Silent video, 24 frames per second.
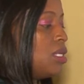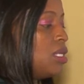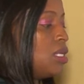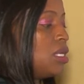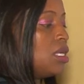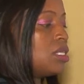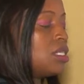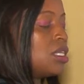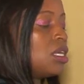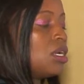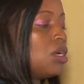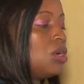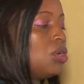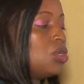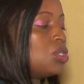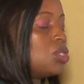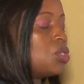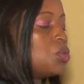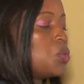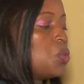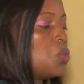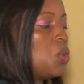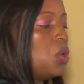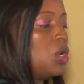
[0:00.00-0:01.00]
Is
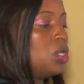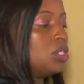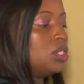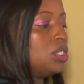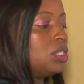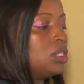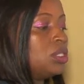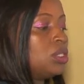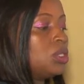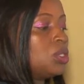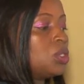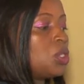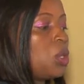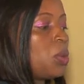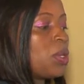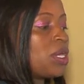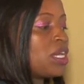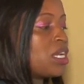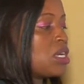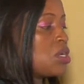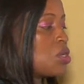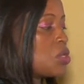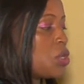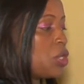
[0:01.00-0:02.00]
equals to what? So
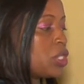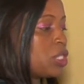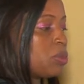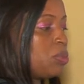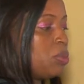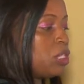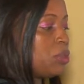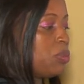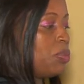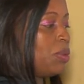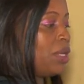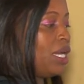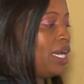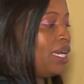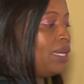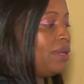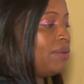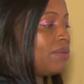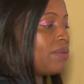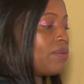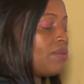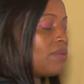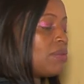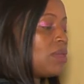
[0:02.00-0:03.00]
we cross multiply.
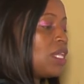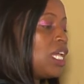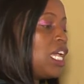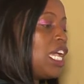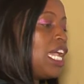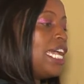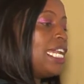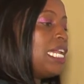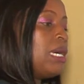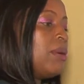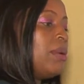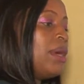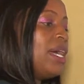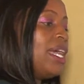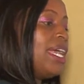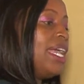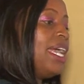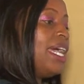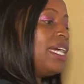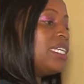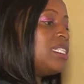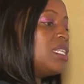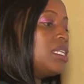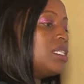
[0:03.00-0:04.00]
And our
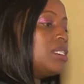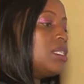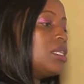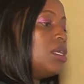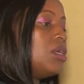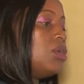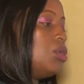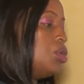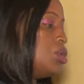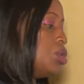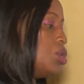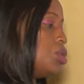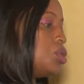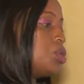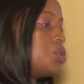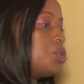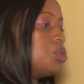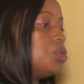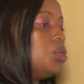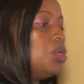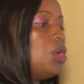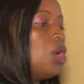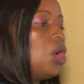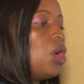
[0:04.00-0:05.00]
x is equals
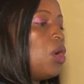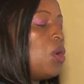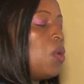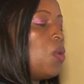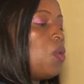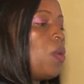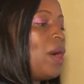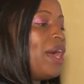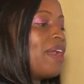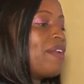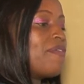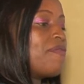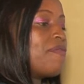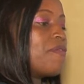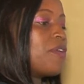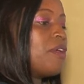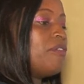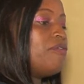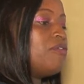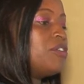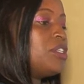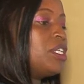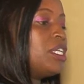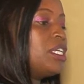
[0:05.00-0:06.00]
to
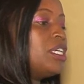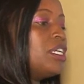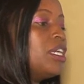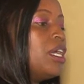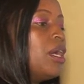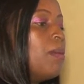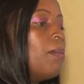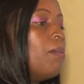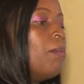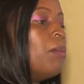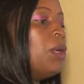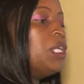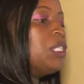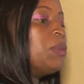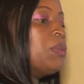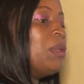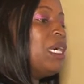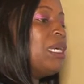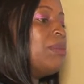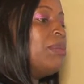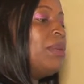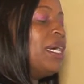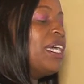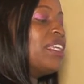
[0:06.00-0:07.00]
150
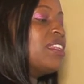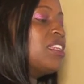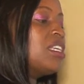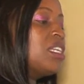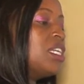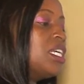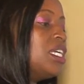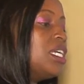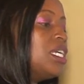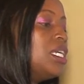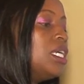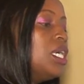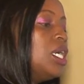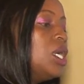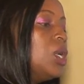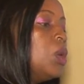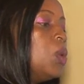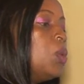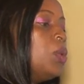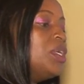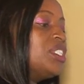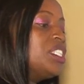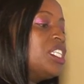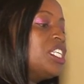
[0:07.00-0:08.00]
multiplied by 3,
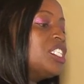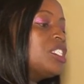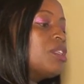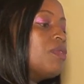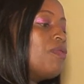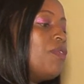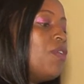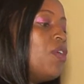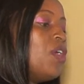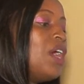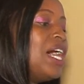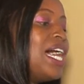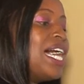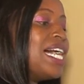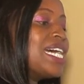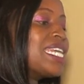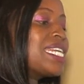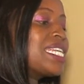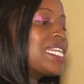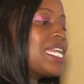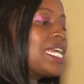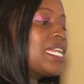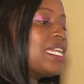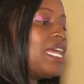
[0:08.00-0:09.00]
which is
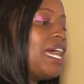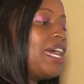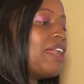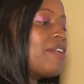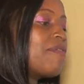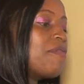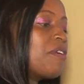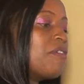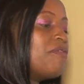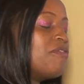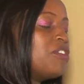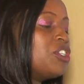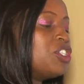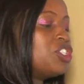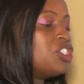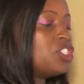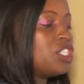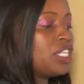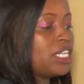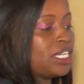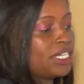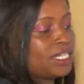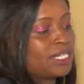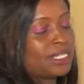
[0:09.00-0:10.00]
450
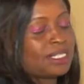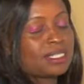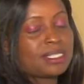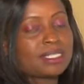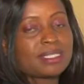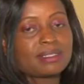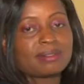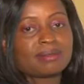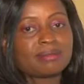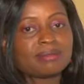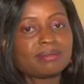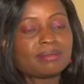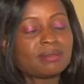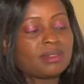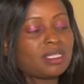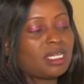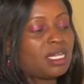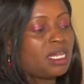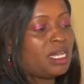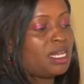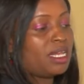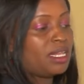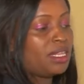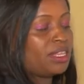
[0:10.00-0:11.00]
shillings.
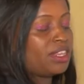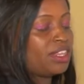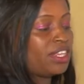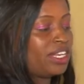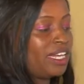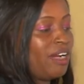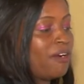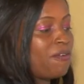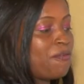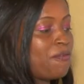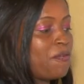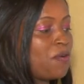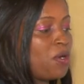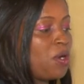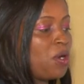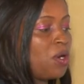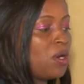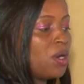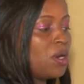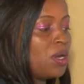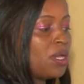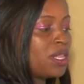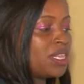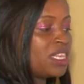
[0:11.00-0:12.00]

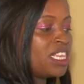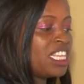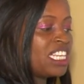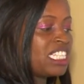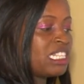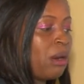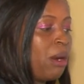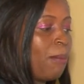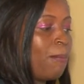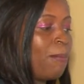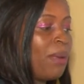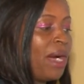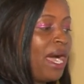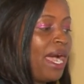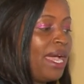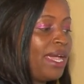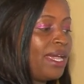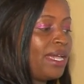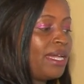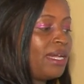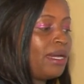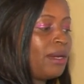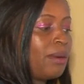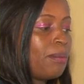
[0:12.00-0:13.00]
Therefore, this is our
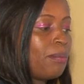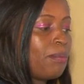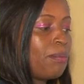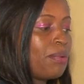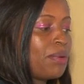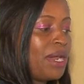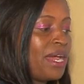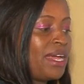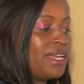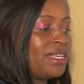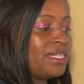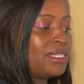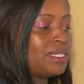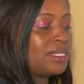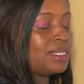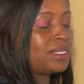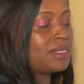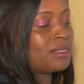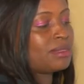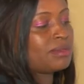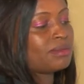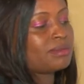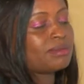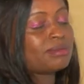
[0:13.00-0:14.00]
buying
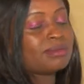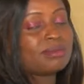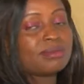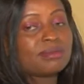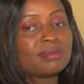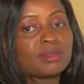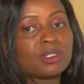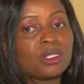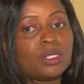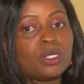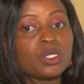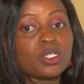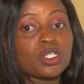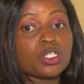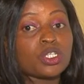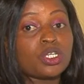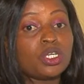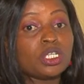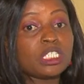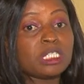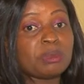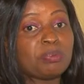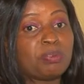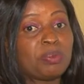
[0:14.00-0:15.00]
price or
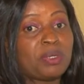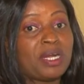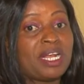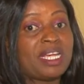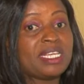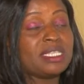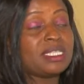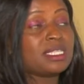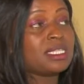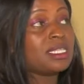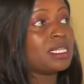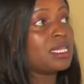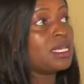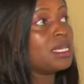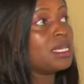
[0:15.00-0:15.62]
cost price.